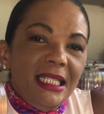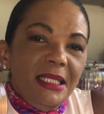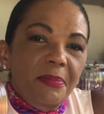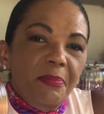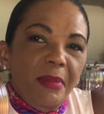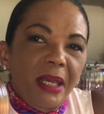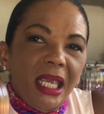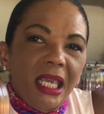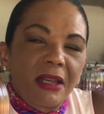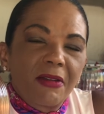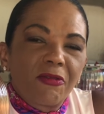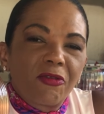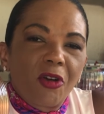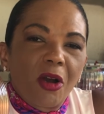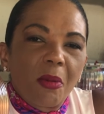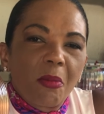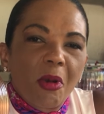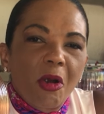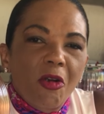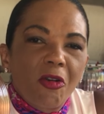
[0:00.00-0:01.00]
made
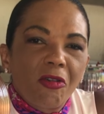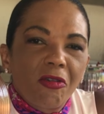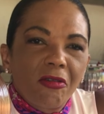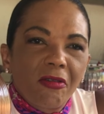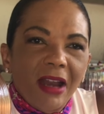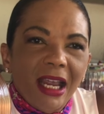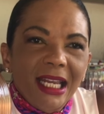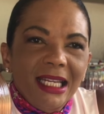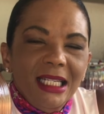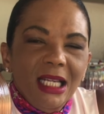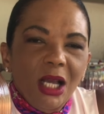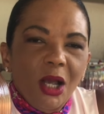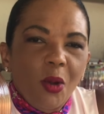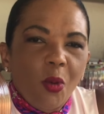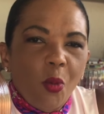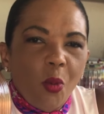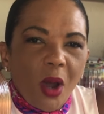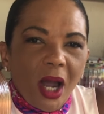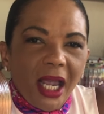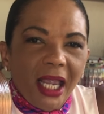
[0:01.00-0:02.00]
from red
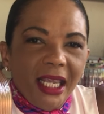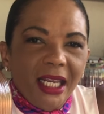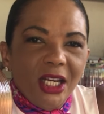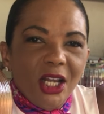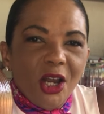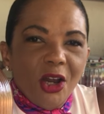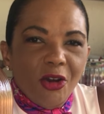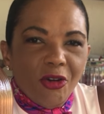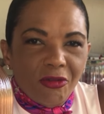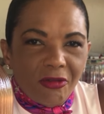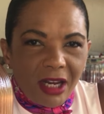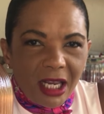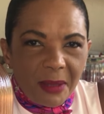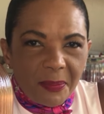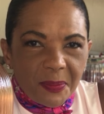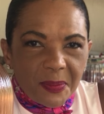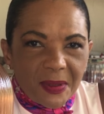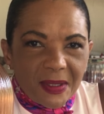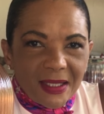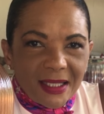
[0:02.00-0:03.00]
wine
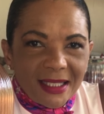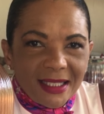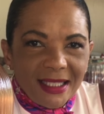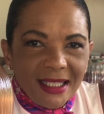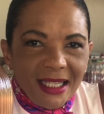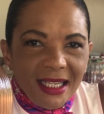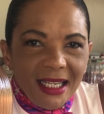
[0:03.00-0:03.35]
grapes.